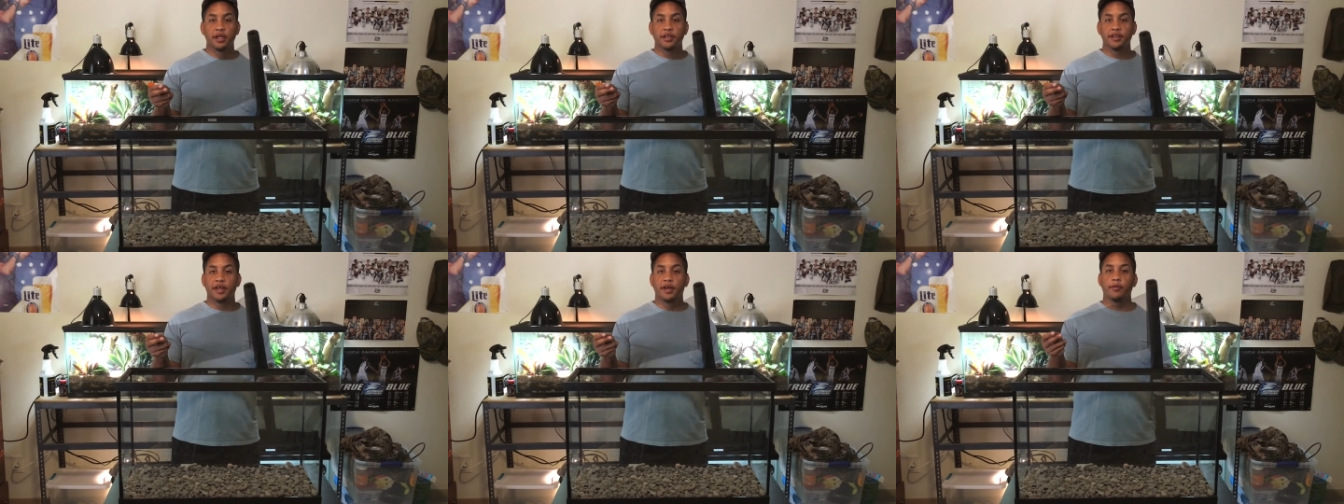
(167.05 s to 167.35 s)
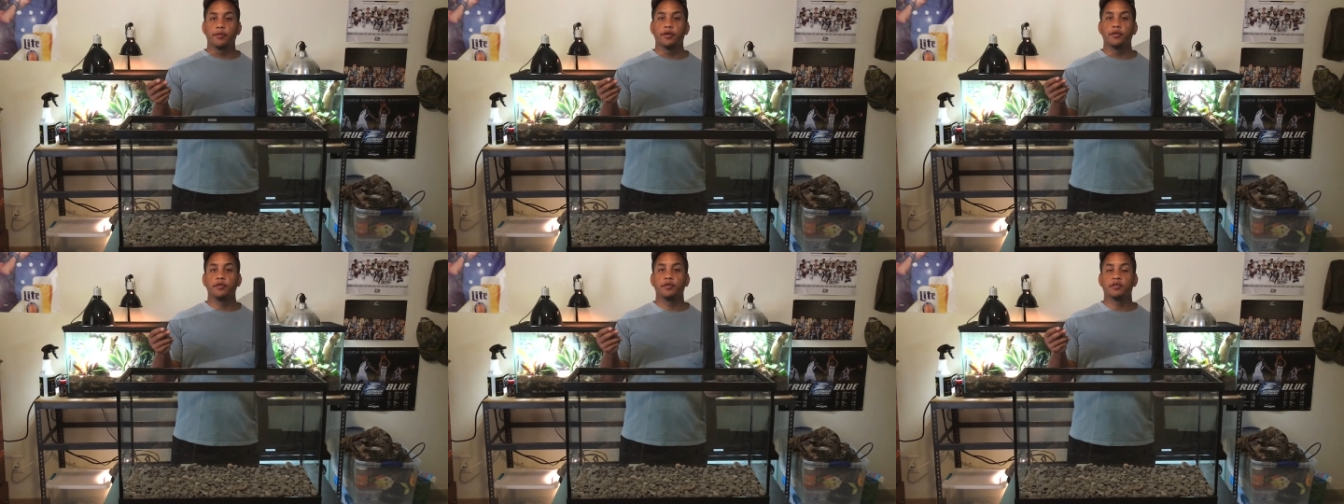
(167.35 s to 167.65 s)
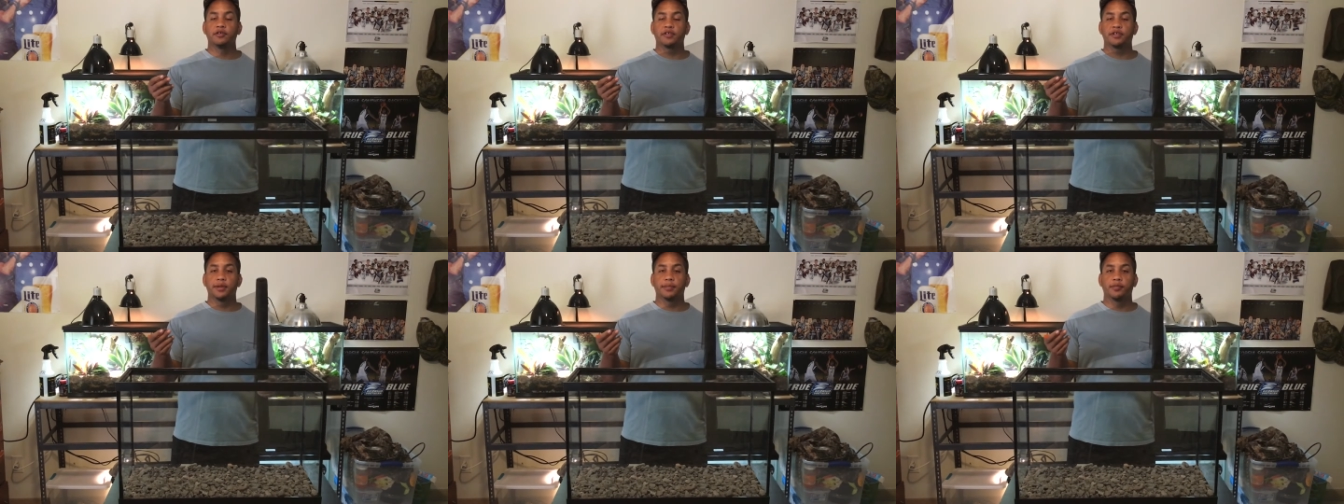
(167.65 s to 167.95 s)
That way you
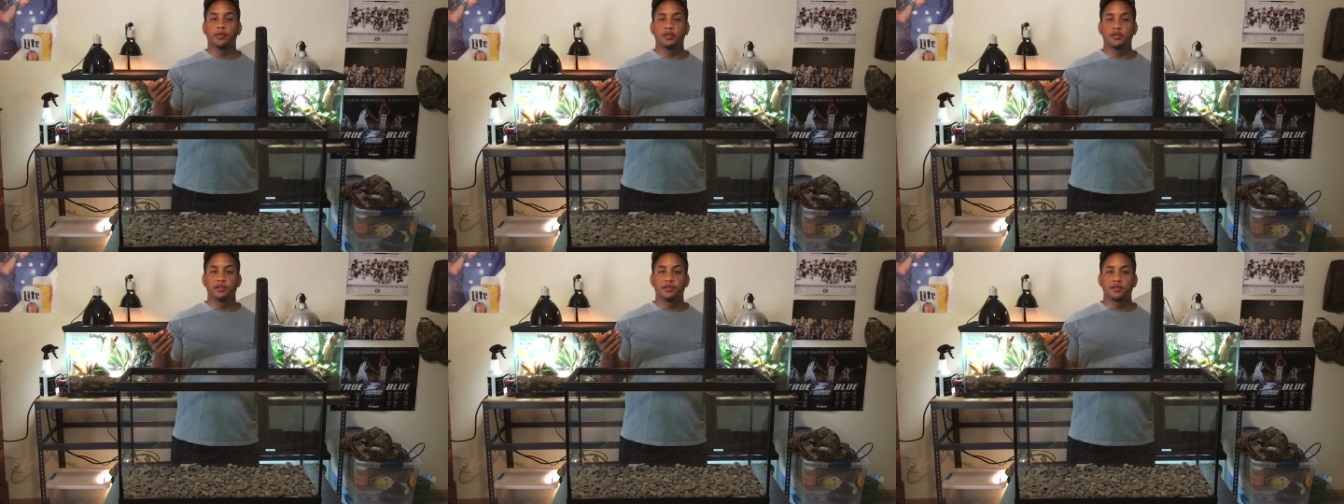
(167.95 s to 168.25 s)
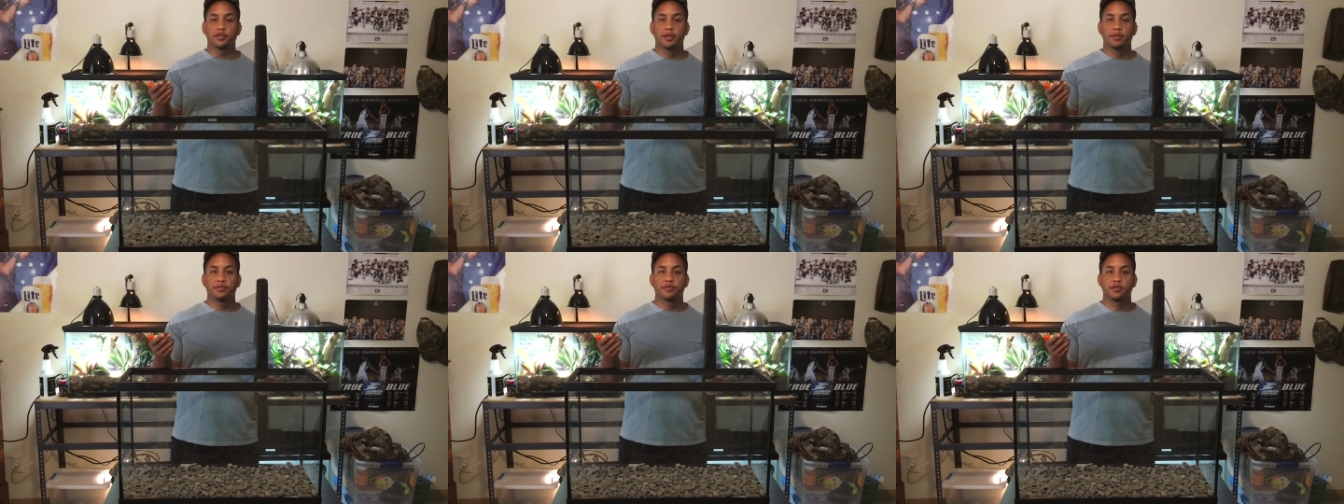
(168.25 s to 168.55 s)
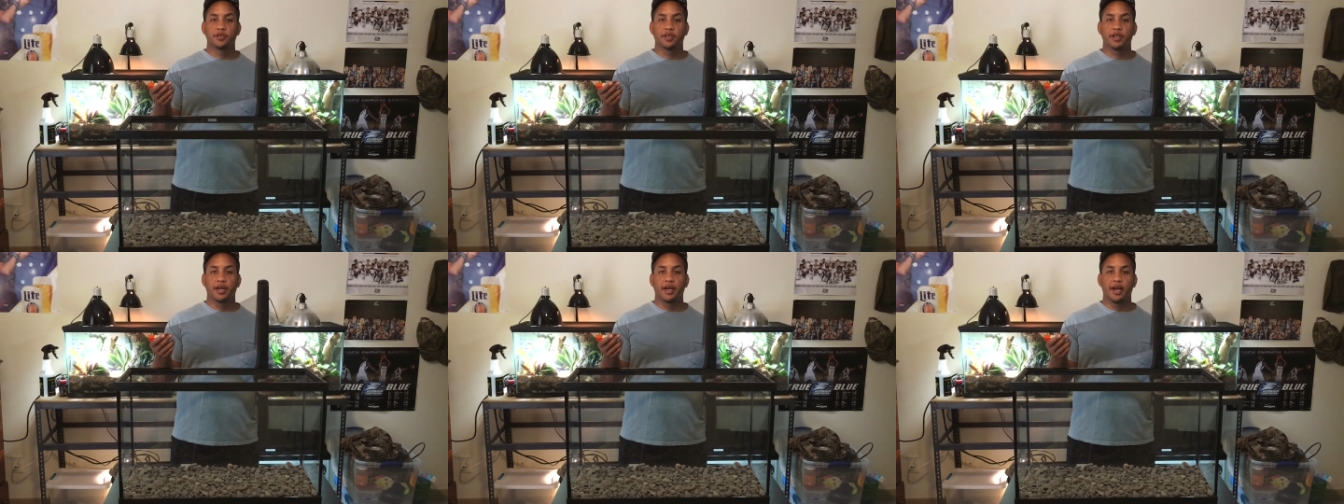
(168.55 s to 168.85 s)
can separate the
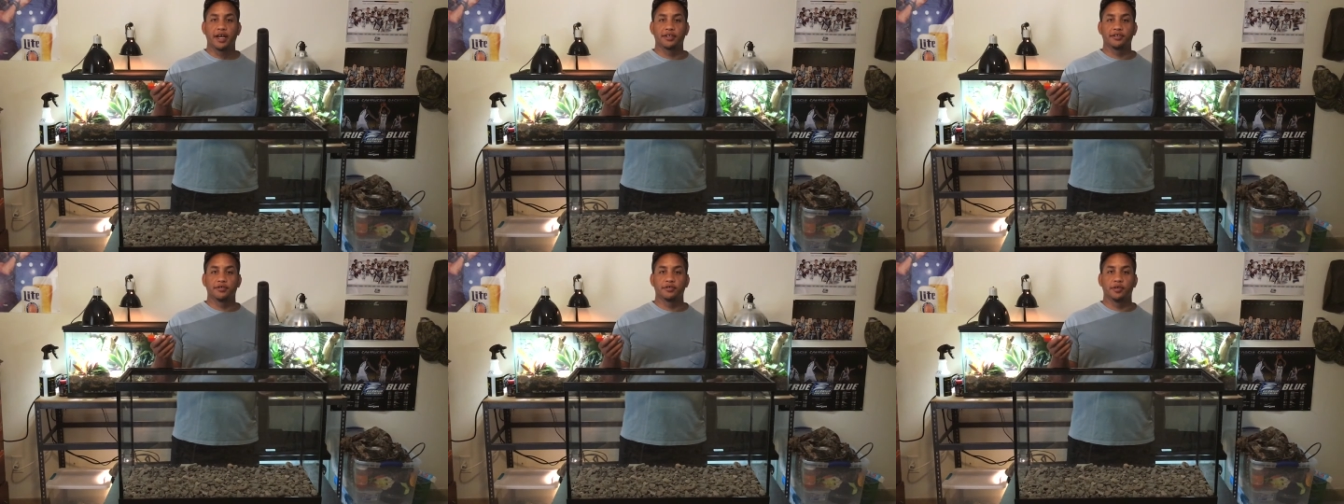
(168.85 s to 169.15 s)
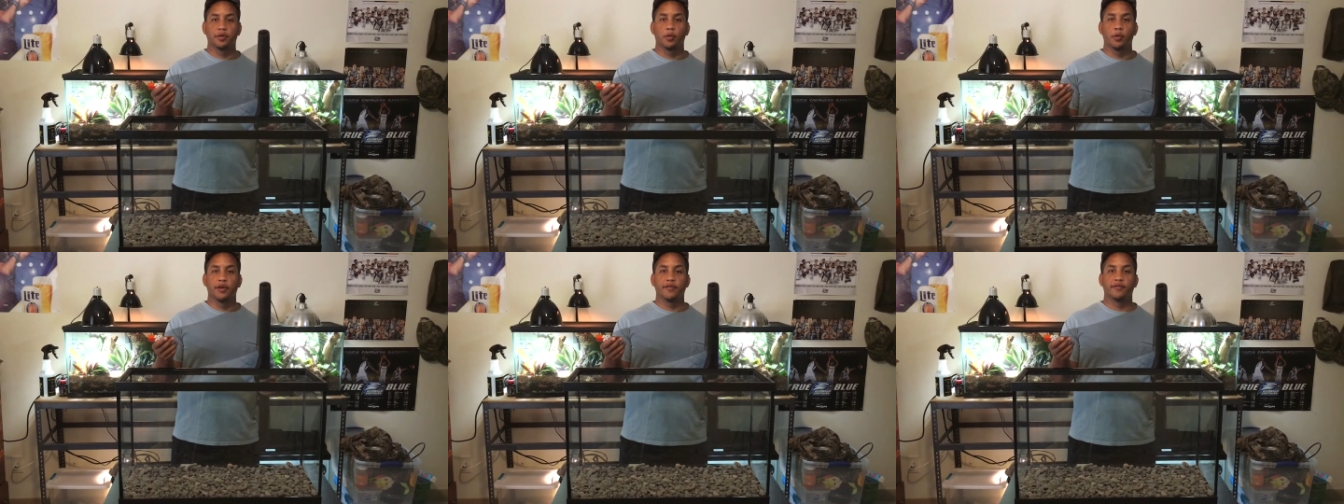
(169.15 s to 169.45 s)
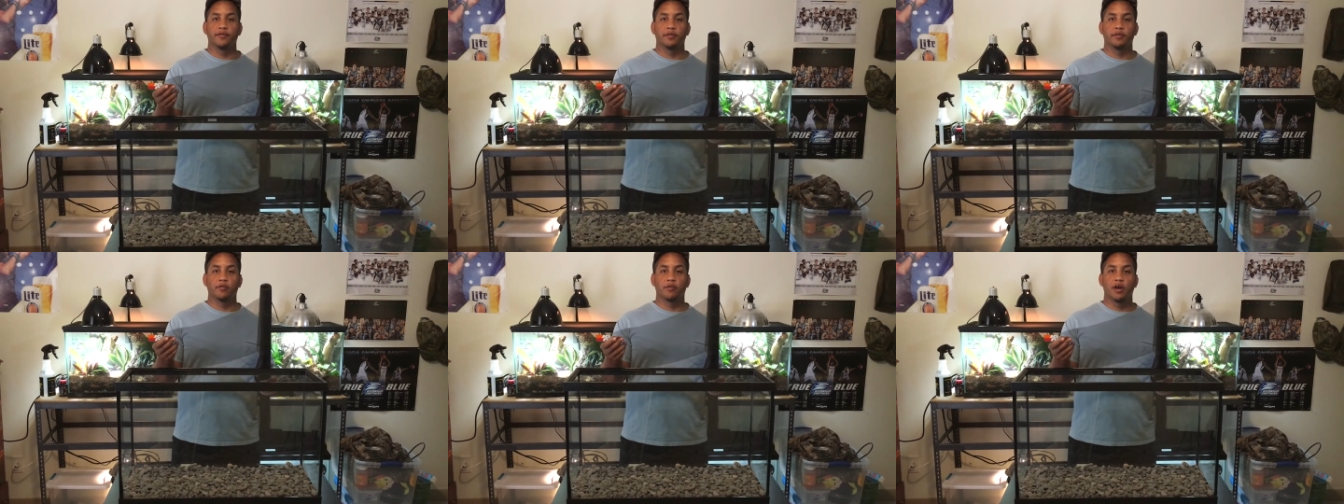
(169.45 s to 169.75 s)
substrate actually away from the